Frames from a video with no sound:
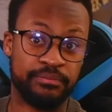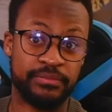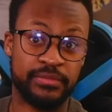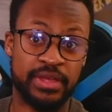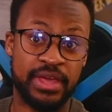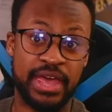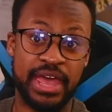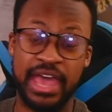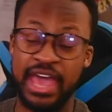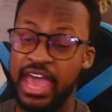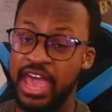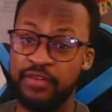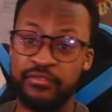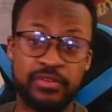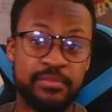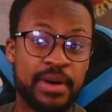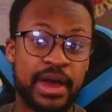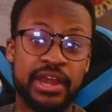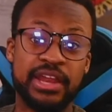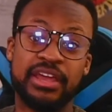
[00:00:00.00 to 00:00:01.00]

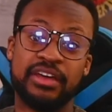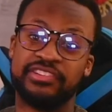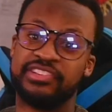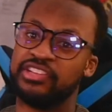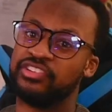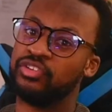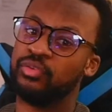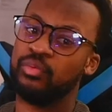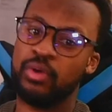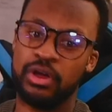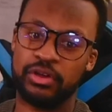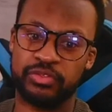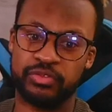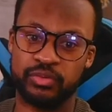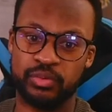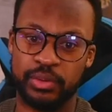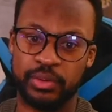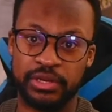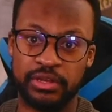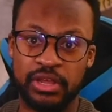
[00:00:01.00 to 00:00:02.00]
Everybody else had to walk through
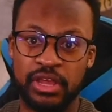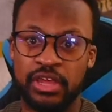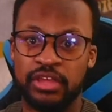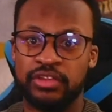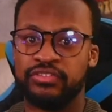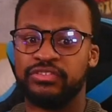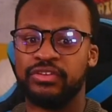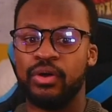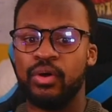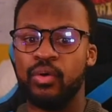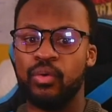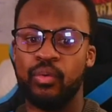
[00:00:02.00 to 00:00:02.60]
it. So